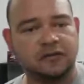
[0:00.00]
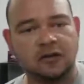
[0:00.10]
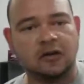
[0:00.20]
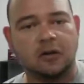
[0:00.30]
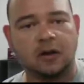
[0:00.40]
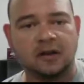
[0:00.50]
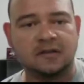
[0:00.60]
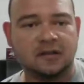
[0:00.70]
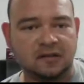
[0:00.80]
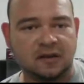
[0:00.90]
for sure,
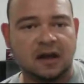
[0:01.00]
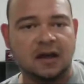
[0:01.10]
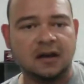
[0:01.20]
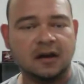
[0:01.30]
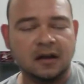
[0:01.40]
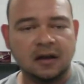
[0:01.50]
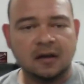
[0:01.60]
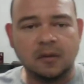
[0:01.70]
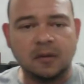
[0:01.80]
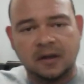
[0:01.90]
coreless design
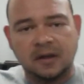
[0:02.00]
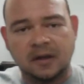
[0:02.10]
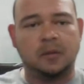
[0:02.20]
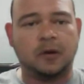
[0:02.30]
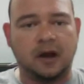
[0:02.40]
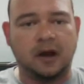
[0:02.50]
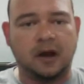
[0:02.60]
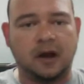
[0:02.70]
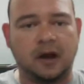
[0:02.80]
within the brushed